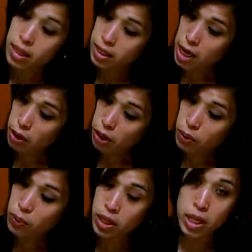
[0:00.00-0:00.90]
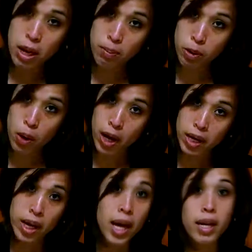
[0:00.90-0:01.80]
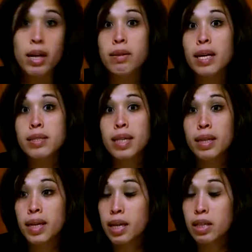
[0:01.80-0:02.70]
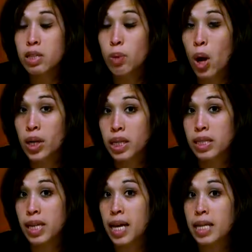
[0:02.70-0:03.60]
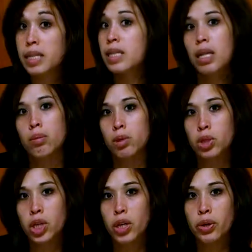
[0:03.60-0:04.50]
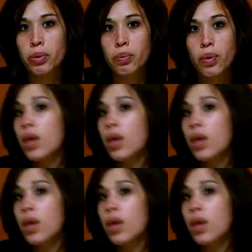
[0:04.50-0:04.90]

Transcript: They tell you the number 1. Now let's say they get this wrong and say it's the number 2.